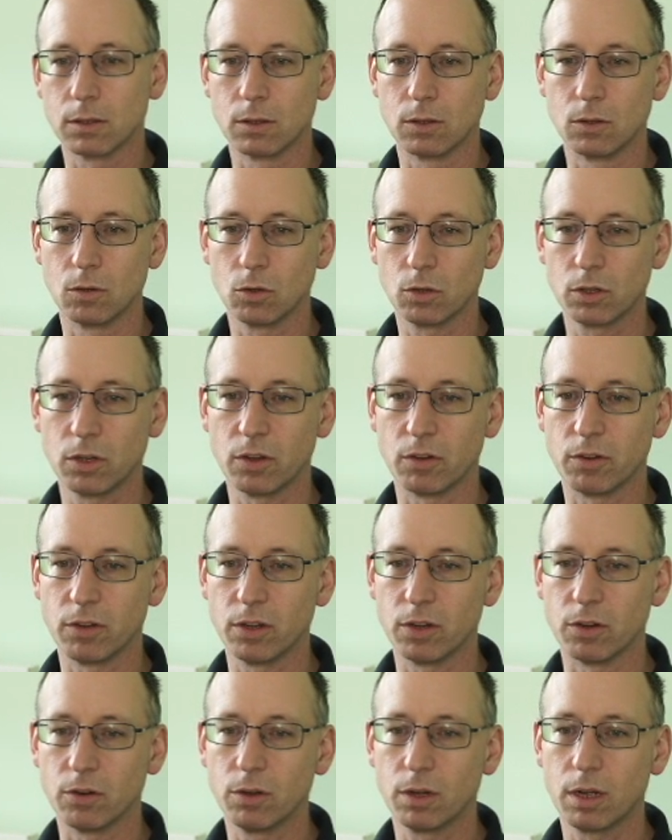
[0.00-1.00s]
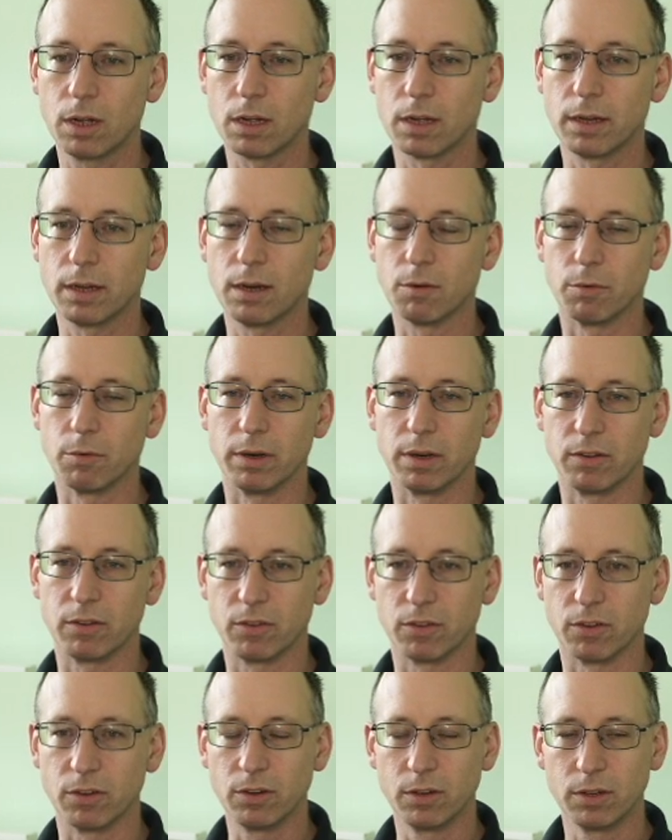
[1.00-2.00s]
Not QQ. Oh, I know what we need
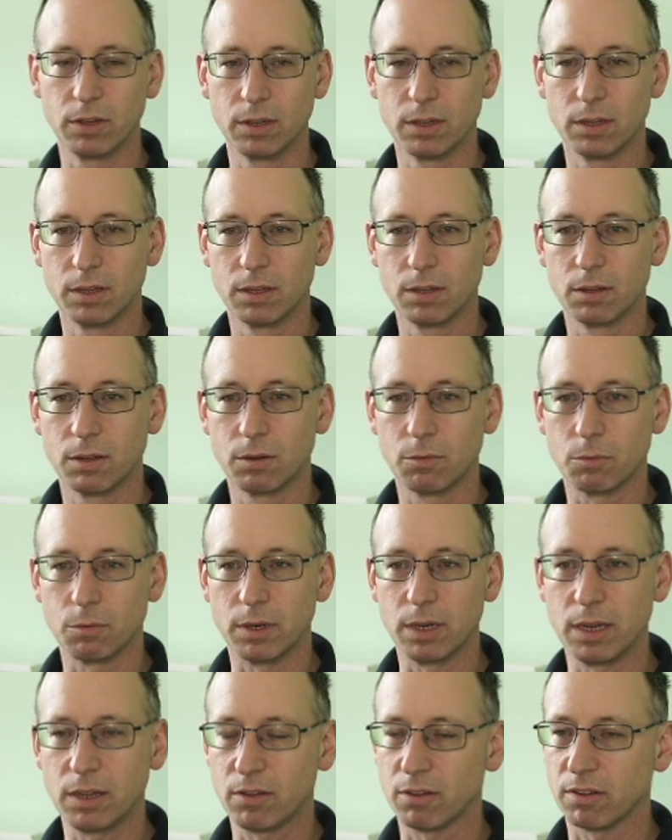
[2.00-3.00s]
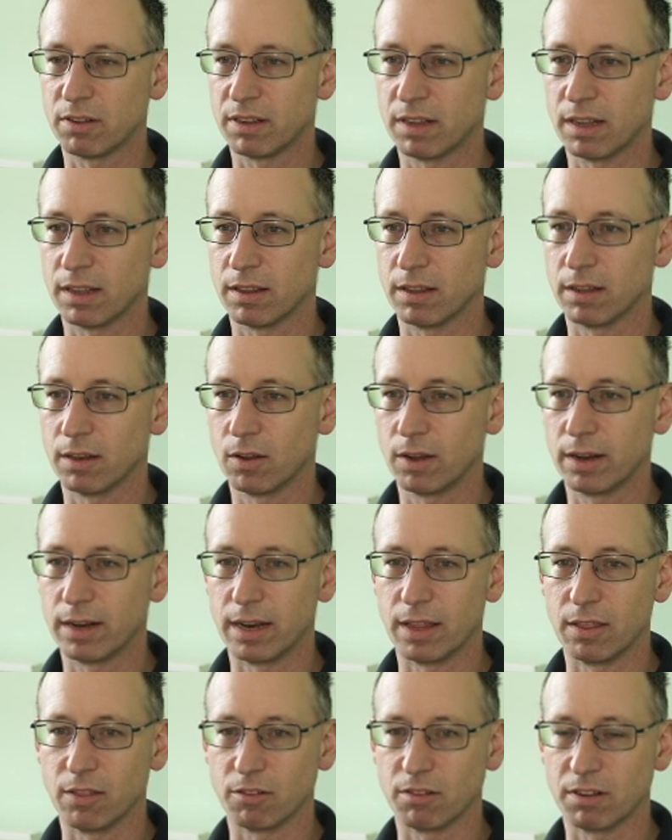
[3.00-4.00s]
to do. We need to set the line
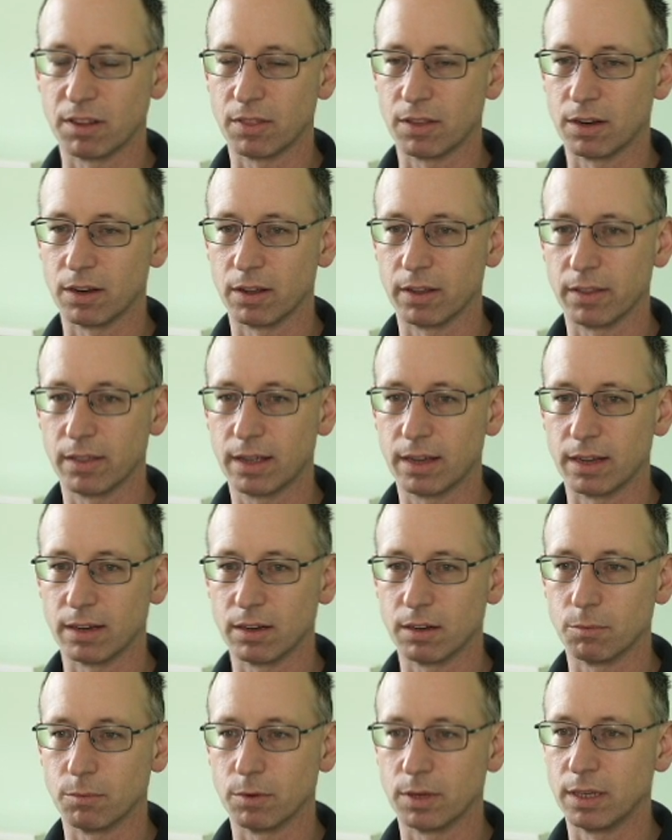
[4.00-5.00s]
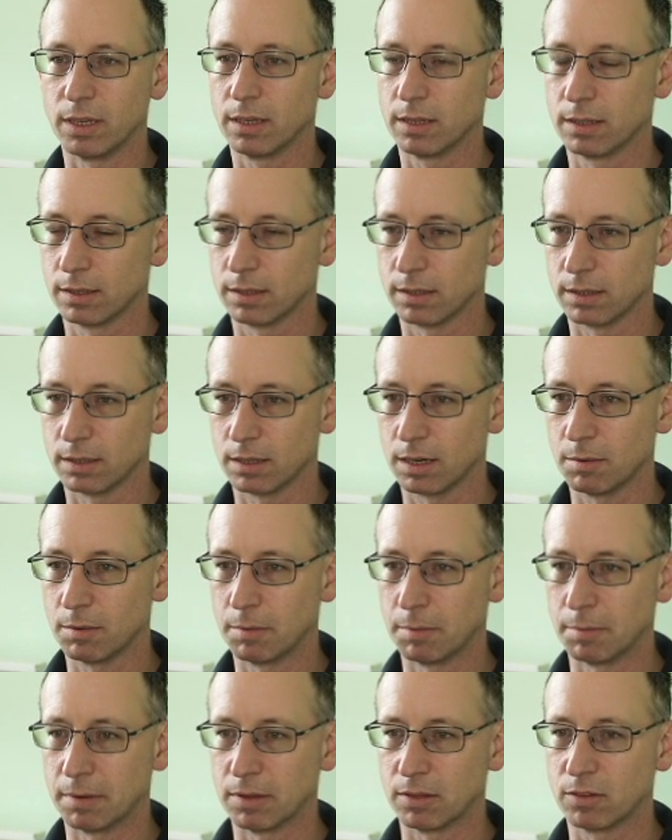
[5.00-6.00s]
length or something like that, don't we? I can't
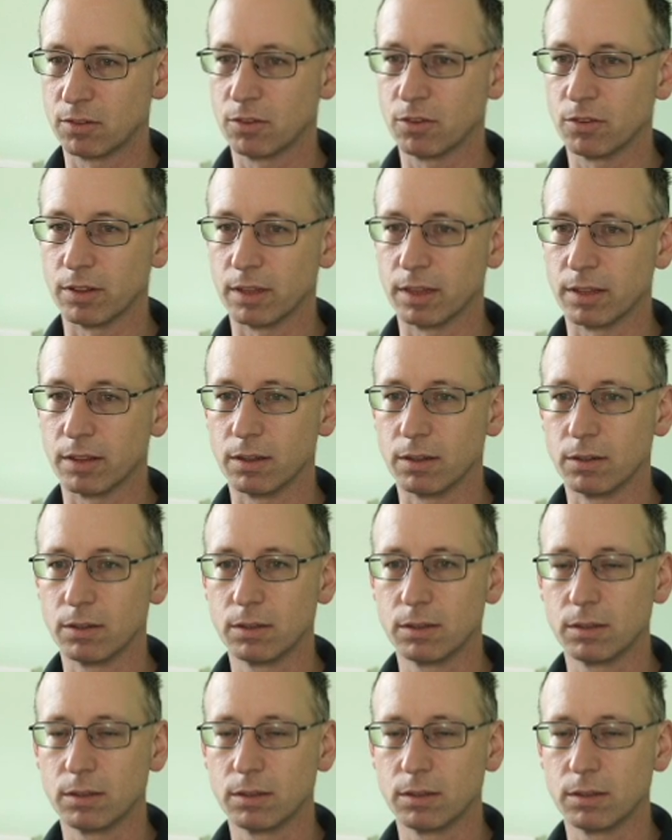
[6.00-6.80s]
remember how to do that though.